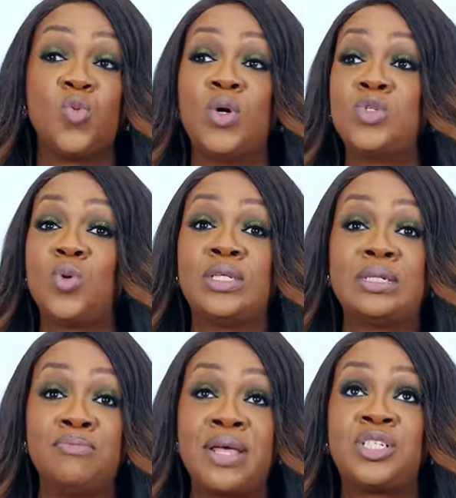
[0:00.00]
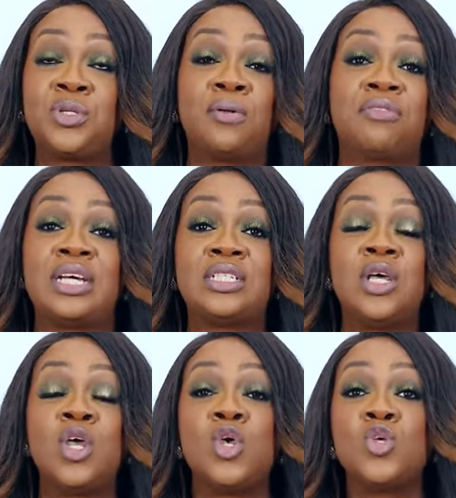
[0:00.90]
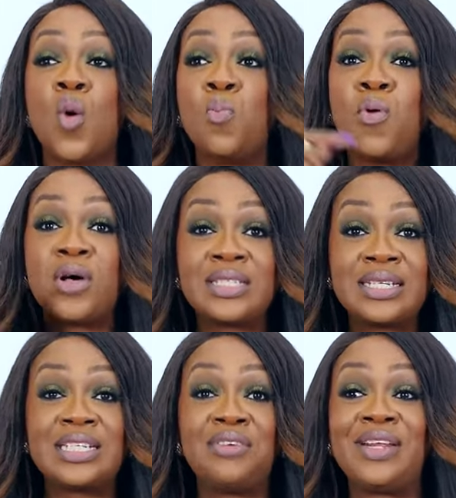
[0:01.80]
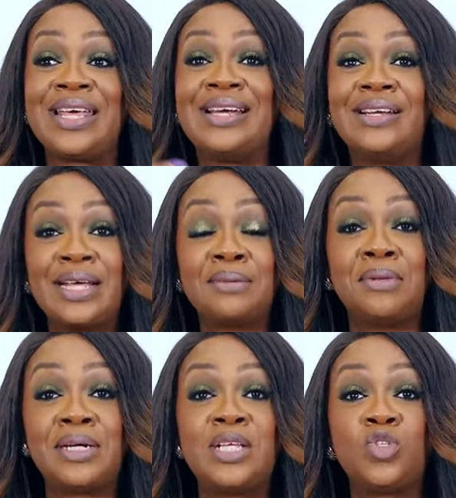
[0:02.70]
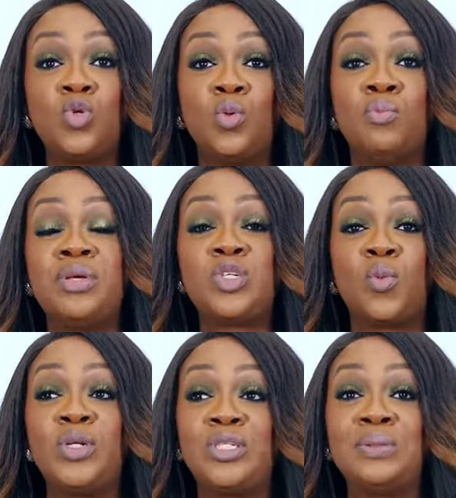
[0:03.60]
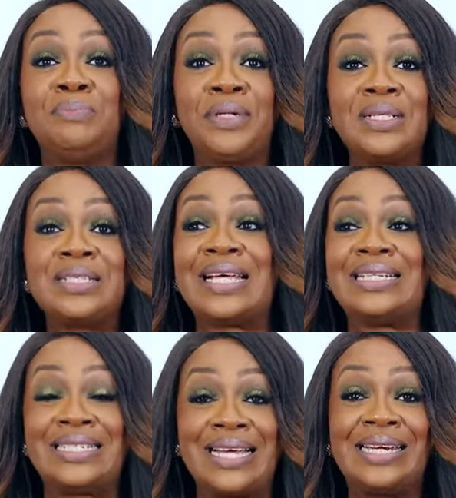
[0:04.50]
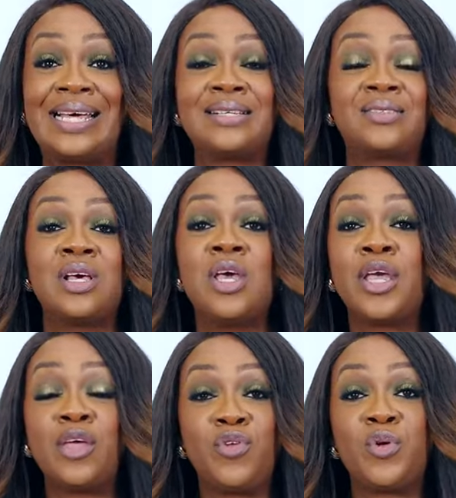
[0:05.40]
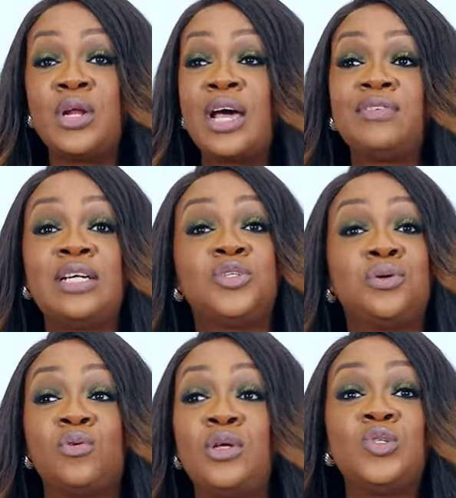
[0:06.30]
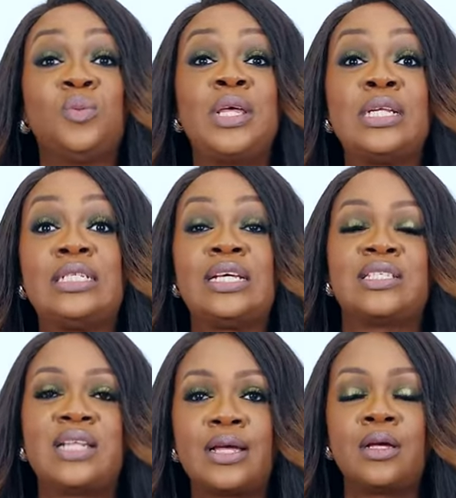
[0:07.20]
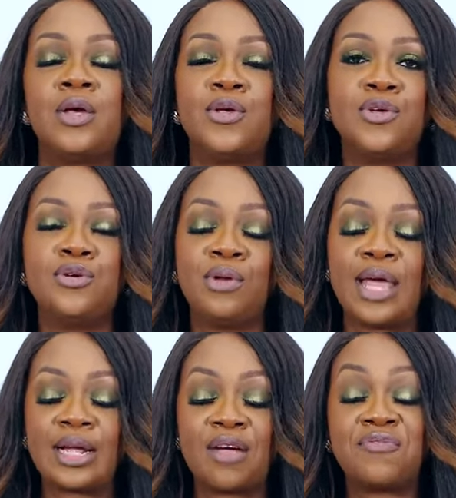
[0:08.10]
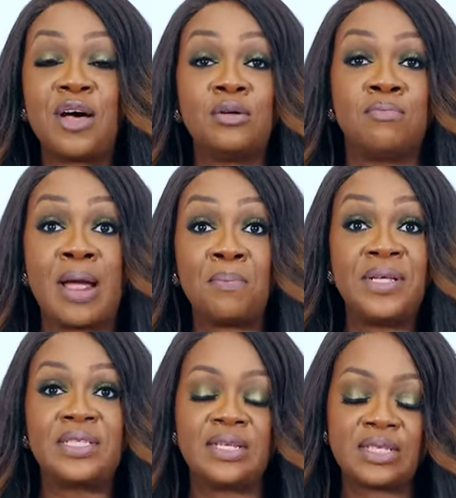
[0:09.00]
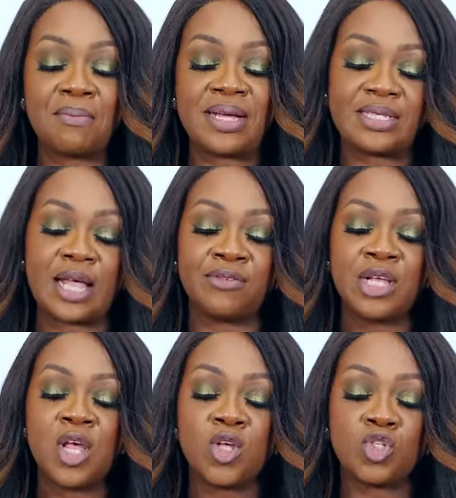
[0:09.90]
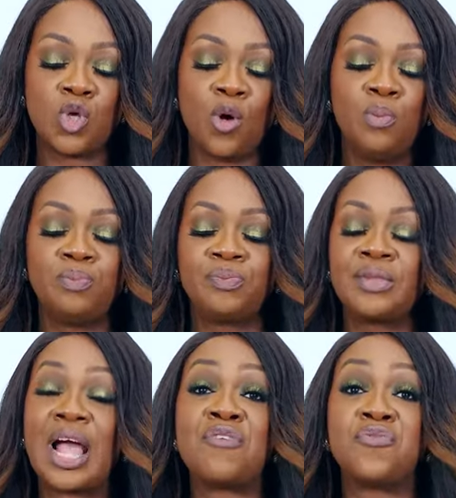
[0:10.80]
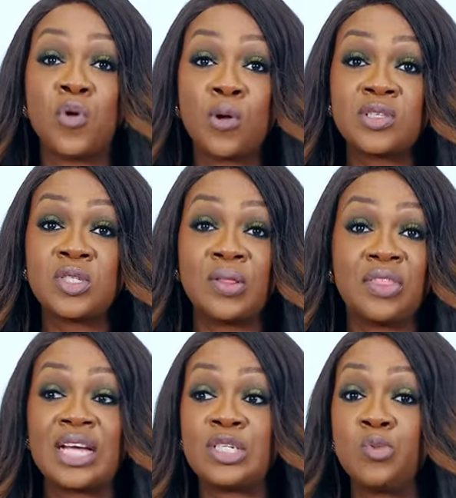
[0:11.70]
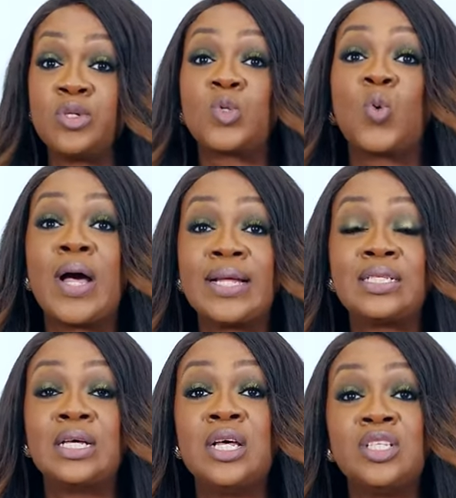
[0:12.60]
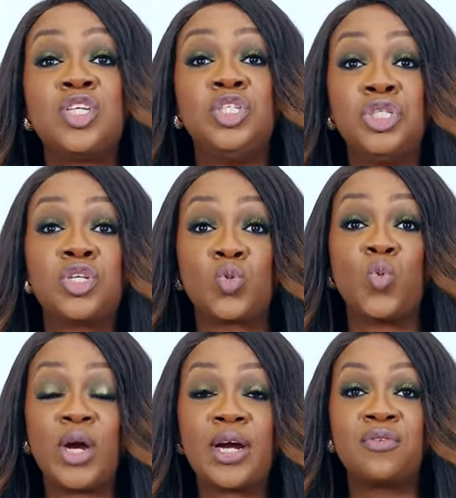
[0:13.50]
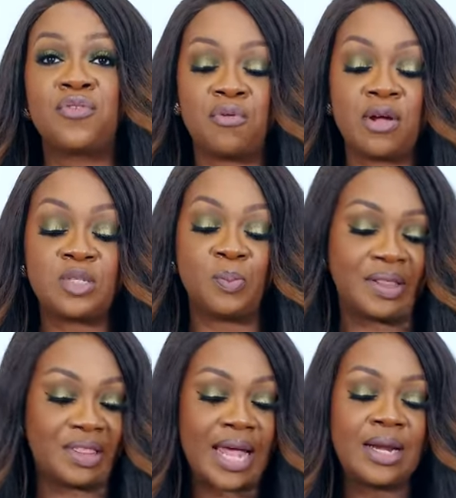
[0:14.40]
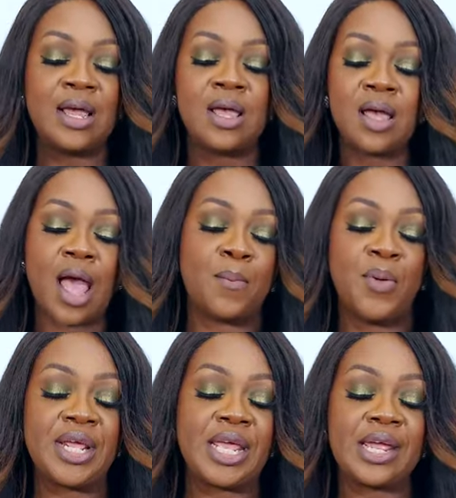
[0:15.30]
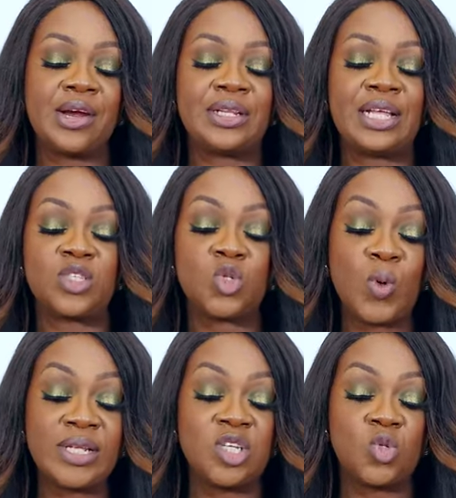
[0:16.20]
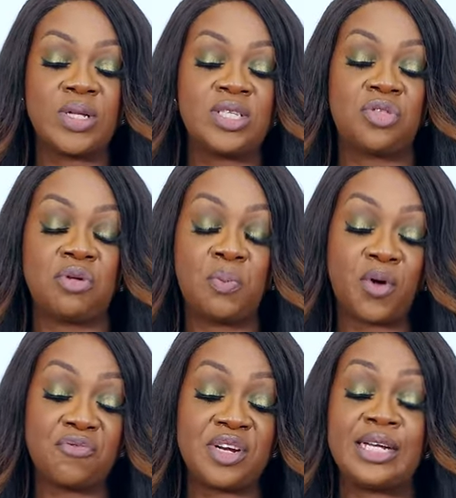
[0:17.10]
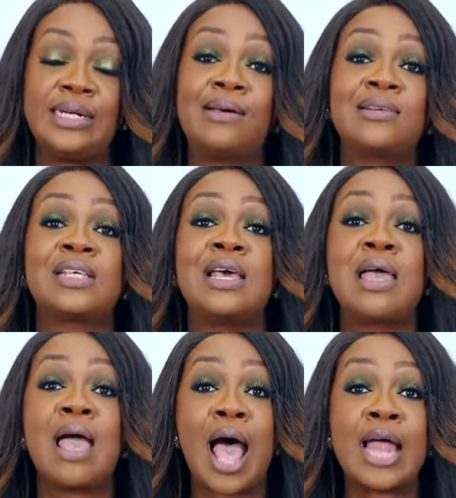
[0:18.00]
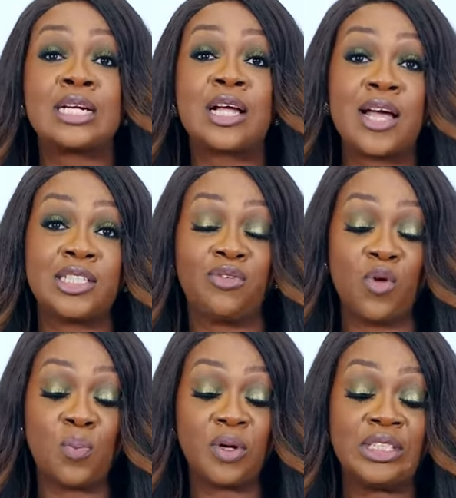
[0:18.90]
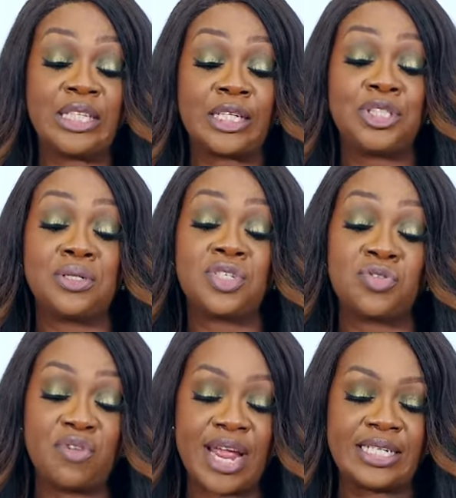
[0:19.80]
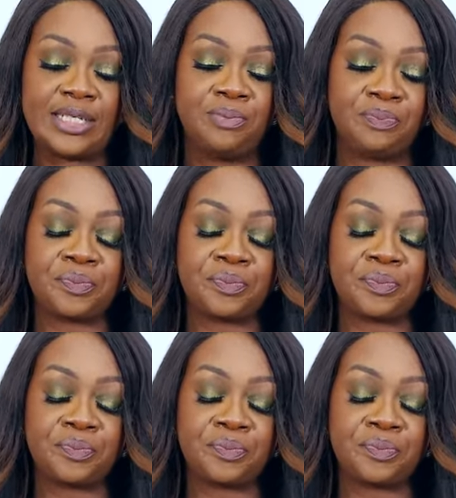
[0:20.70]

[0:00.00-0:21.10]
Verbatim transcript: You want to make sure that you're positively earning money to meet up with your bills and deadlines. If you don't have that, you're going to be in debt, like you know, like I found my business and myself. So I focused on that. It was quite tedious work for us, but then I put it here that 2023 profit and loss and cash flow projections ready.